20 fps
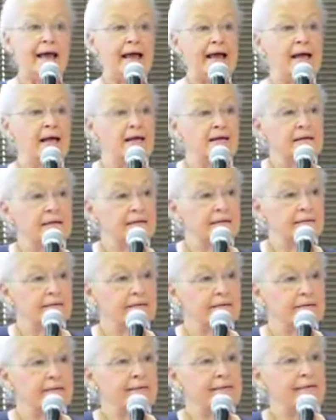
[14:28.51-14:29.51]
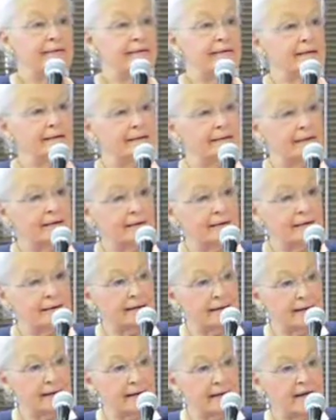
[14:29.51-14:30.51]
And
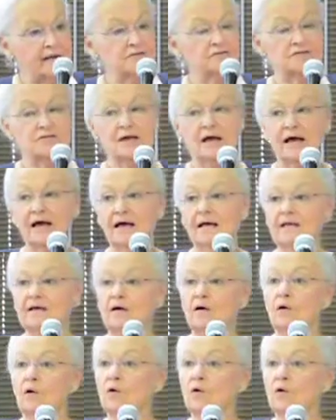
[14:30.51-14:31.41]
he said,